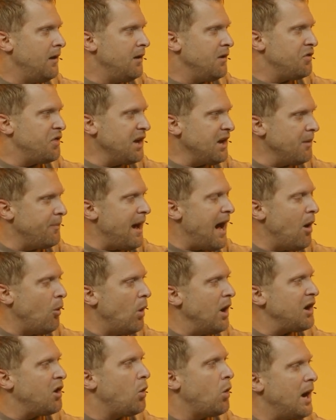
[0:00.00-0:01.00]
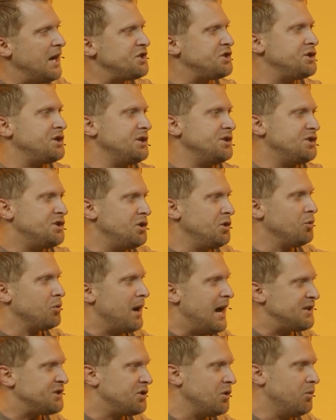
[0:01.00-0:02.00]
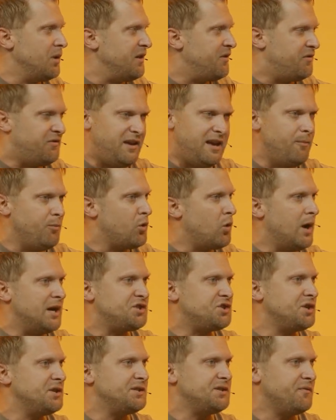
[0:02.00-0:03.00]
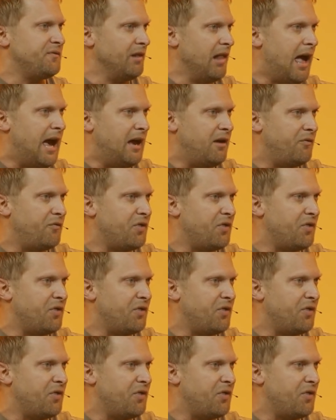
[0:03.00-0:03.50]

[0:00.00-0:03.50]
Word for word: Think about what questions you wrestle with, deep questions of life.